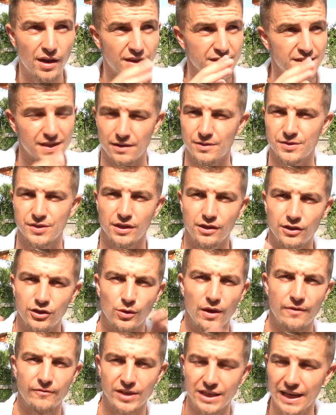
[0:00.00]
I said I was going to do
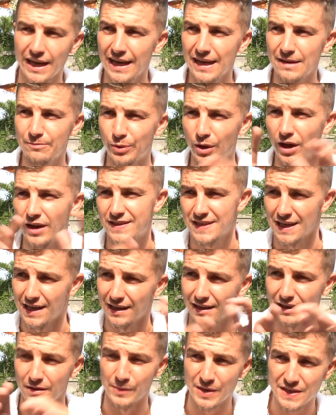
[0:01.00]
every day, but I
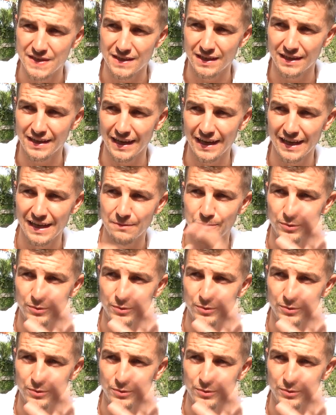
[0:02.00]
technically missed the day.